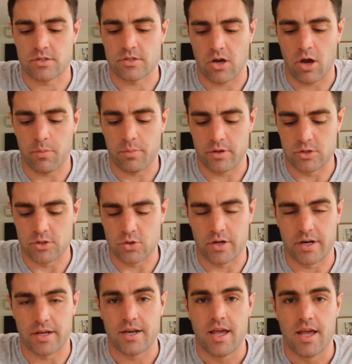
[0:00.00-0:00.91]
So I hope you
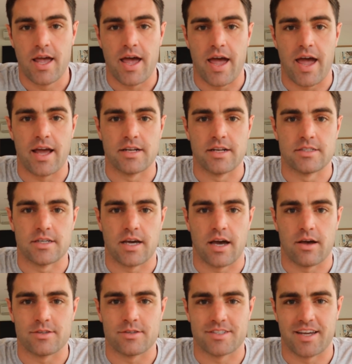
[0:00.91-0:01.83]
enjoyed it, and
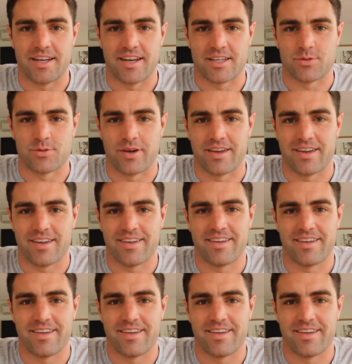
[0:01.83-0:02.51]
I'll see you next week.